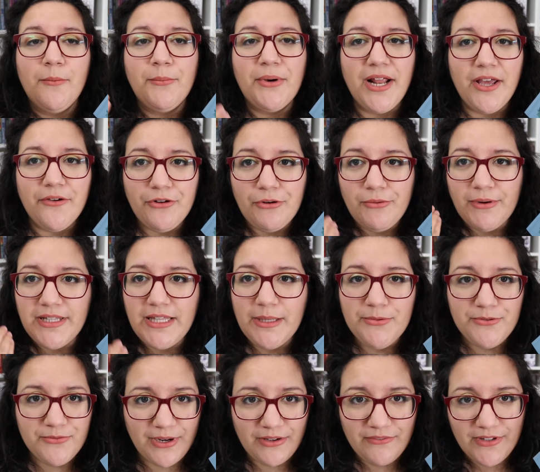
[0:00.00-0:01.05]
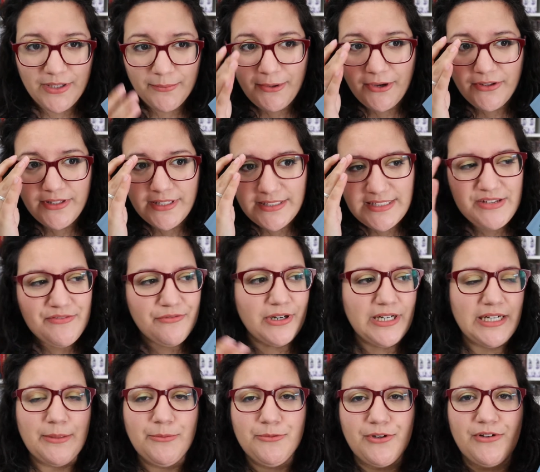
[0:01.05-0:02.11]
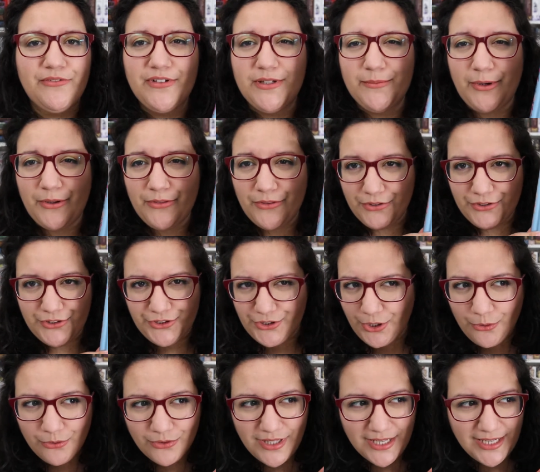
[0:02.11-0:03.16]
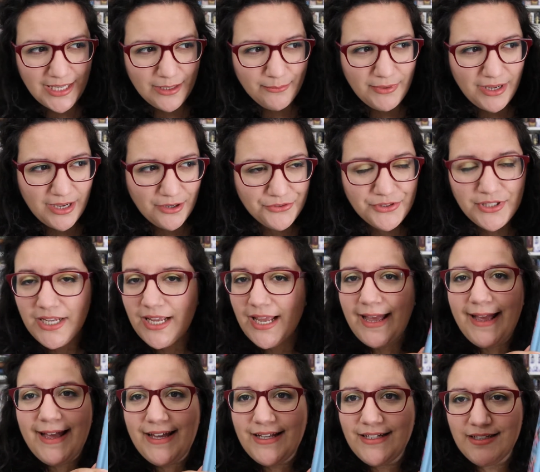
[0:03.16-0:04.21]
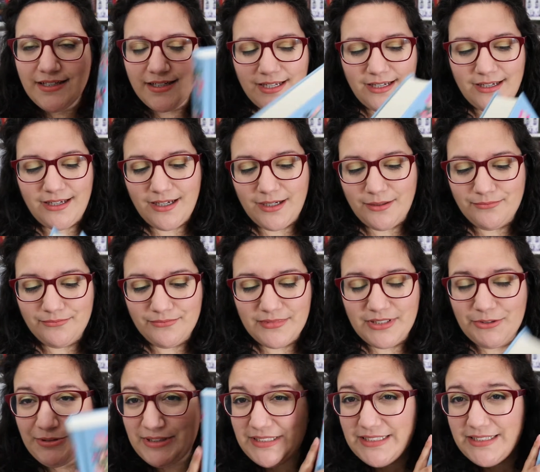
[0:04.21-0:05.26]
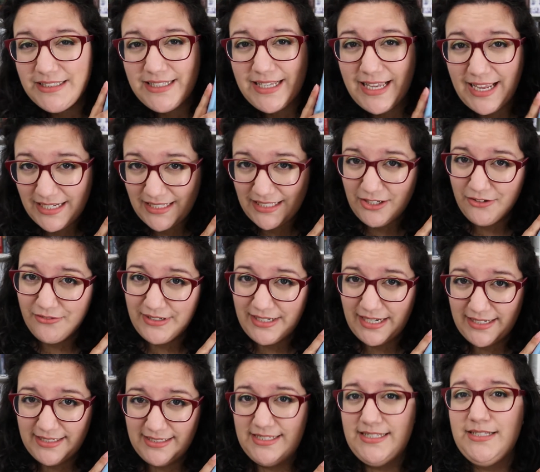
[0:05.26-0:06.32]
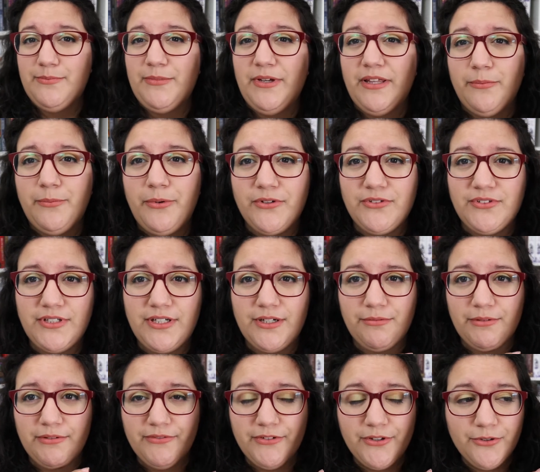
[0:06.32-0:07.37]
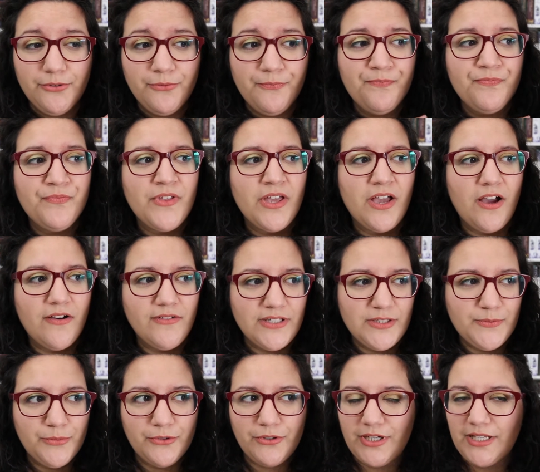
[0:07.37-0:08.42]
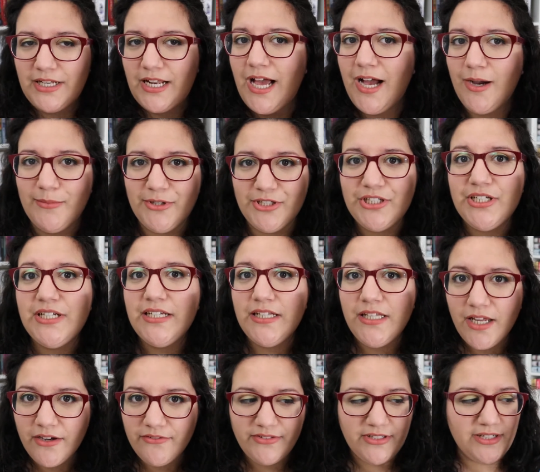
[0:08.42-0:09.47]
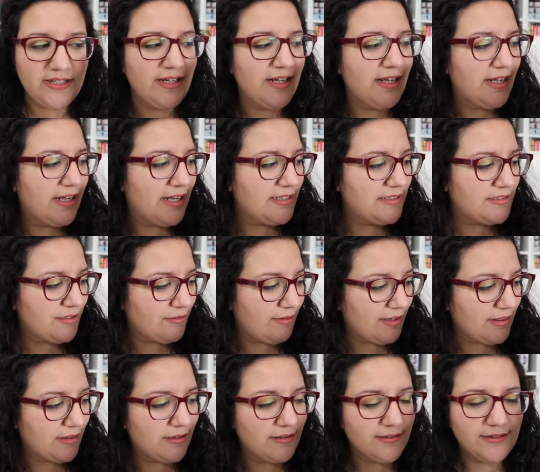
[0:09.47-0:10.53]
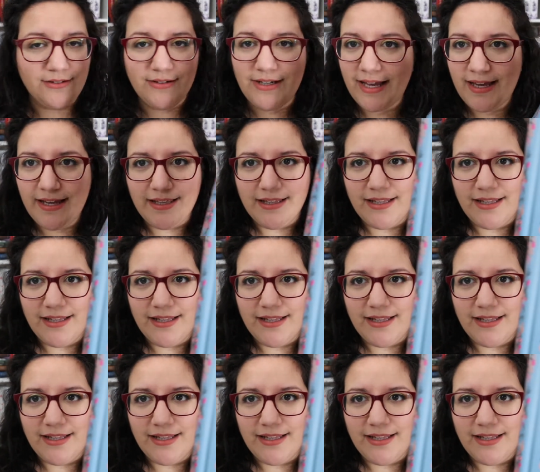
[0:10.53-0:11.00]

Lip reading: but everyone keeps raving about this. Everyone keeps raving about the show that came out. And recently Andy over at Andy Smith posted a review of this book and how much he loved it. And so I thought, okay,